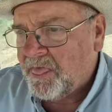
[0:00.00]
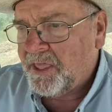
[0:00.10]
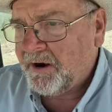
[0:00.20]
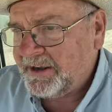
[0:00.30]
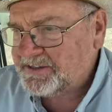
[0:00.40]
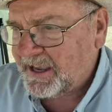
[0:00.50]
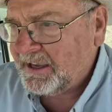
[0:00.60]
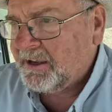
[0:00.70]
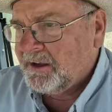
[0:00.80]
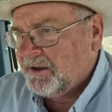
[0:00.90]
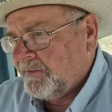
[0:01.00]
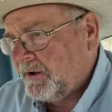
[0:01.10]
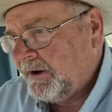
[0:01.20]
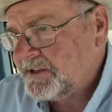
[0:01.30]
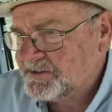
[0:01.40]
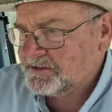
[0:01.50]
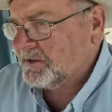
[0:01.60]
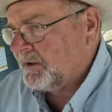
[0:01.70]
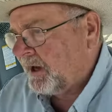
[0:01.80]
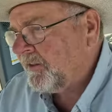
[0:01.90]
There is a, there is
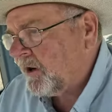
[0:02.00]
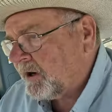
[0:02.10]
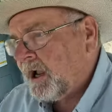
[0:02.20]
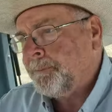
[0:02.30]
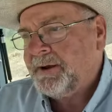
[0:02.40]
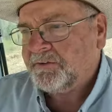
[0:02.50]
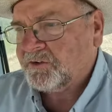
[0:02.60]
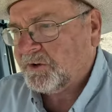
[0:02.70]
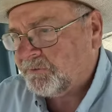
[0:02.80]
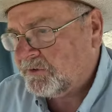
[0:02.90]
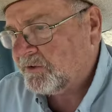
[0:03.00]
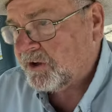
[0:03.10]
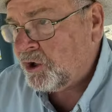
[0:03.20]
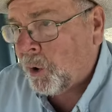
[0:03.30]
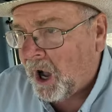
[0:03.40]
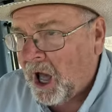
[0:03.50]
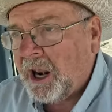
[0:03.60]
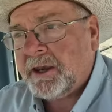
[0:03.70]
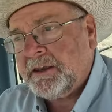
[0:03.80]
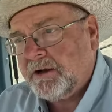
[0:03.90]
other companies. There's a, there's a New
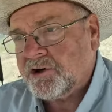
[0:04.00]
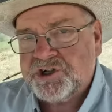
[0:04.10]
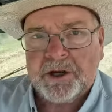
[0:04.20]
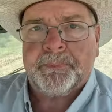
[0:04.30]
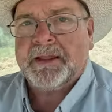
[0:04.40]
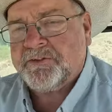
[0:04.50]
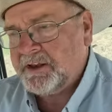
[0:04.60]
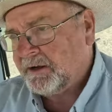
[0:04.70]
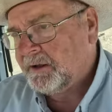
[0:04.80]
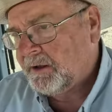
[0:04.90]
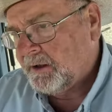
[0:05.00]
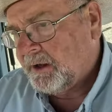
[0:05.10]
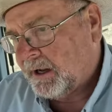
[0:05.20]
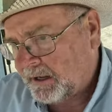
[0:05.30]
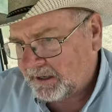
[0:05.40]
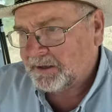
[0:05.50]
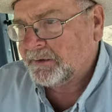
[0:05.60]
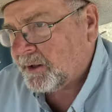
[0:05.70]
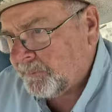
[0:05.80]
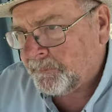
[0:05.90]
Holland dealership that's in uh,
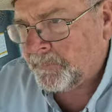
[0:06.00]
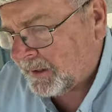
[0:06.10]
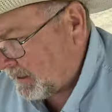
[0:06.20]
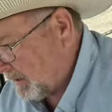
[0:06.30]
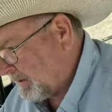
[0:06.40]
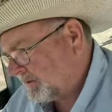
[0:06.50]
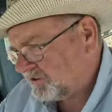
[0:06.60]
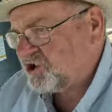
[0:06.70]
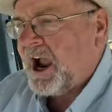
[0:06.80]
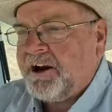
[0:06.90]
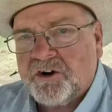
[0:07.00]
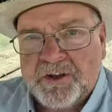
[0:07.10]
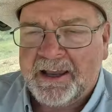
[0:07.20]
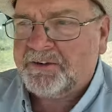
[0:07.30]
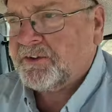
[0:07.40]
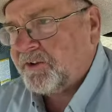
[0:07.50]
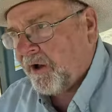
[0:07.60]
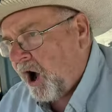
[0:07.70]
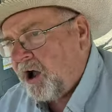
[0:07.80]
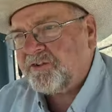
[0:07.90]
uh, Shiner, Texas.
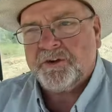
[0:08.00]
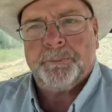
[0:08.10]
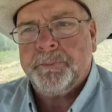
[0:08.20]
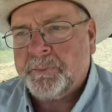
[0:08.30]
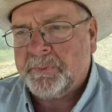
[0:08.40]
awesome.